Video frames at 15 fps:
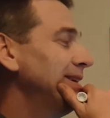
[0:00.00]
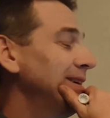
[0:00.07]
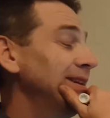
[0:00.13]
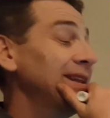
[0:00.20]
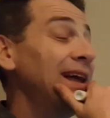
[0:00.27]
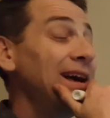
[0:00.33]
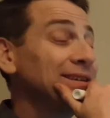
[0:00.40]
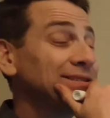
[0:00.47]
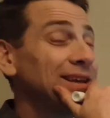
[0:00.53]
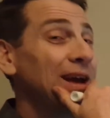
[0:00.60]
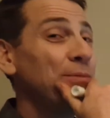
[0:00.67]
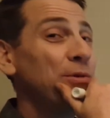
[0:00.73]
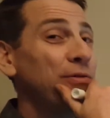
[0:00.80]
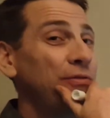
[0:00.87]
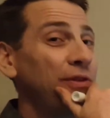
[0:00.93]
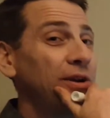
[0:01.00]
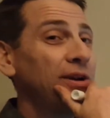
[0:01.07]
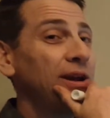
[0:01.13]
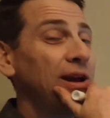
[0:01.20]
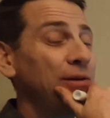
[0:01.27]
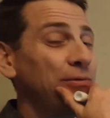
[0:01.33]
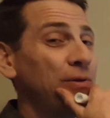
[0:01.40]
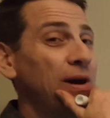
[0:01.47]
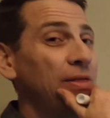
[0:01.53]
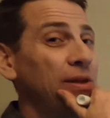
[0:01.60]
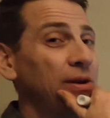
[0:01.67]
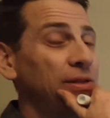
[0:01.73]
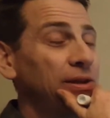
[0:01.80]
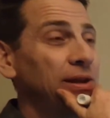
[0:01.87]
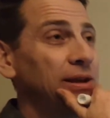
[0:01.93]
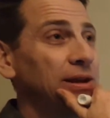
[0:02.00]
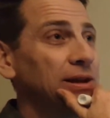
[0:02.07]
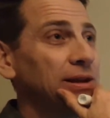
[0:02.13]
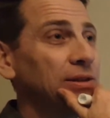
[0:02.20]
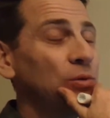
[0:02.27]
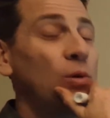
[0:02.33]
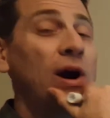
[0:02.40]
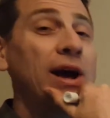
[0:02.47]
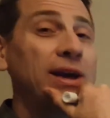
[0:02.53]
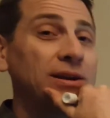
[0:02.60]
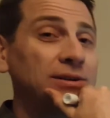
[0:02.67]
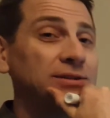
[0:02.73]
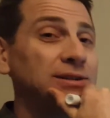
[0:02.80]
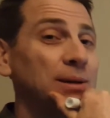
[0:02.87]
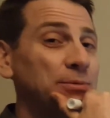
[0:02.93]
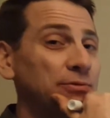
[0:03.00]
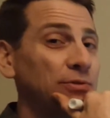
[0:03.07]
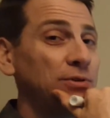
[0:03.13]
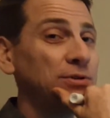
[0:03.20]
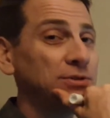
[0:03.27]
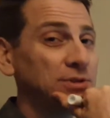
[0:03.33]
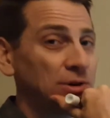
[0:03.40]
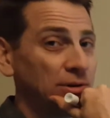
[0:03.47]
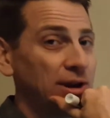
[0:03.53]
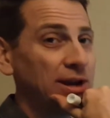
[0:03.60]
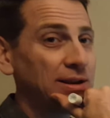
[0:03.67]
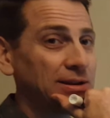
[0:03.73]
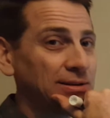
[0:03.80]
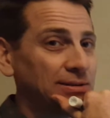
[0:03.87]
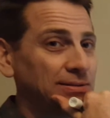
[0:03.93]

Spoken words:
last time we figured out, you found the y-intercept first, correct?